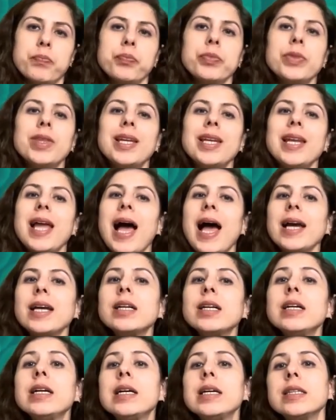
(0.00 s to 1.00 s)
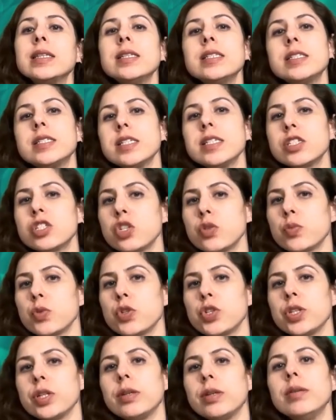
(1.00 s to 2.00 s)
They lack the
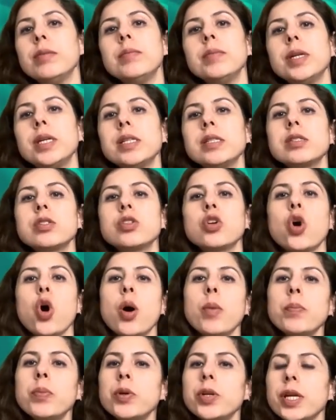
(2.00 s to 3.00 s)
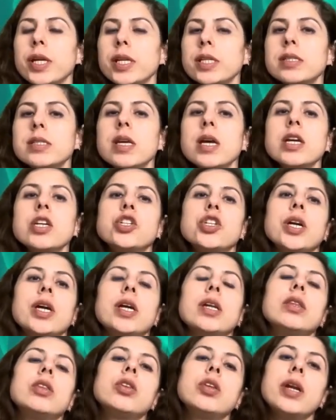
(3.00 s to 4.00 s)
distribution means components
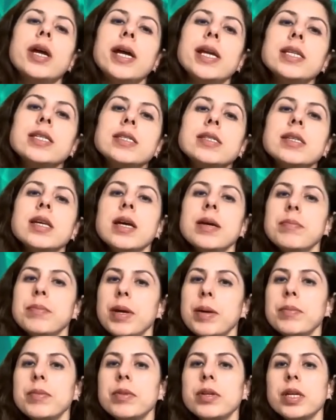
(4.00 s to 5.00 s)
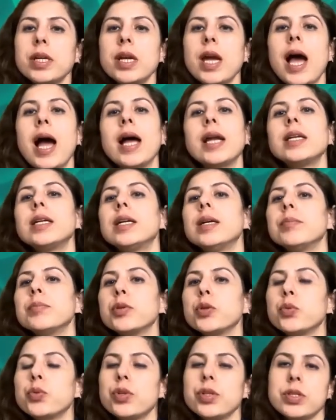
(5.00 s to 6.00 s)
share threads, memory and
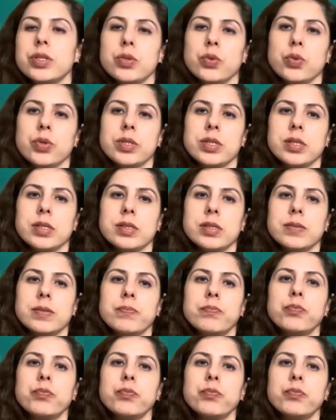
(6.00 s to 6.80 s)
compute resources.